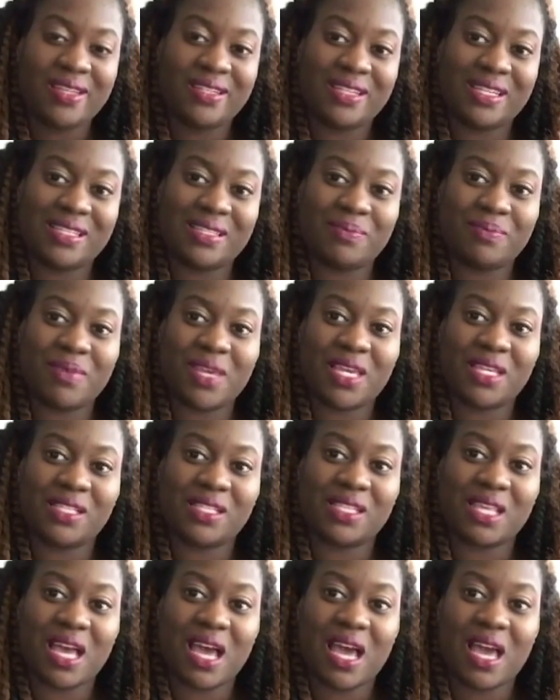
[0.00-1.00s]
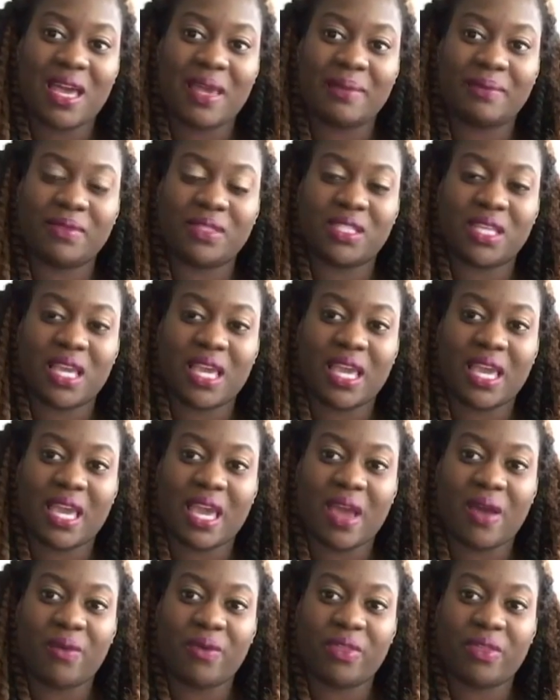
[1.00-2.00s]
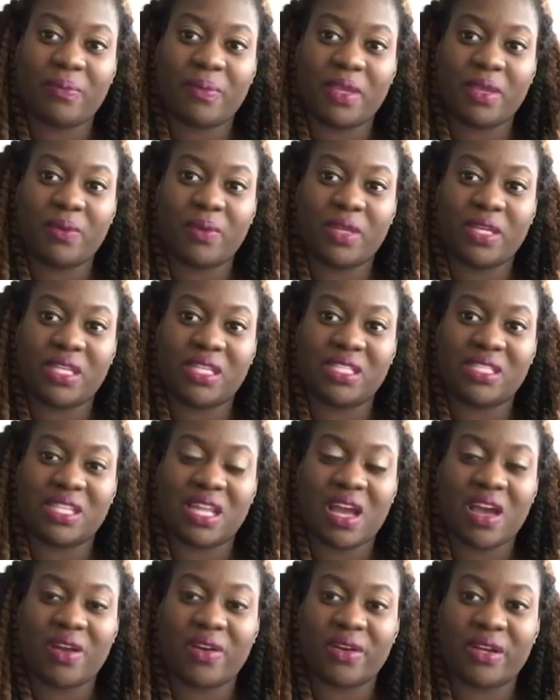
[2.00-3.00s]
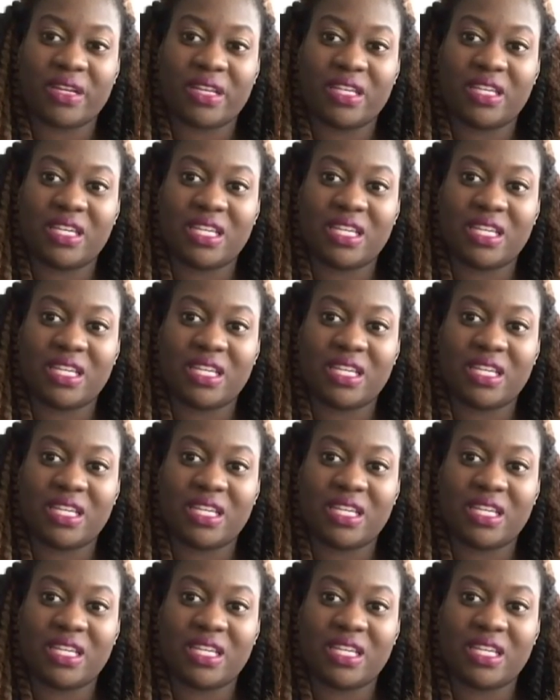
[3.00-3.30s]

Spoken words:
doesn't make time to hang out with me when he's not horny,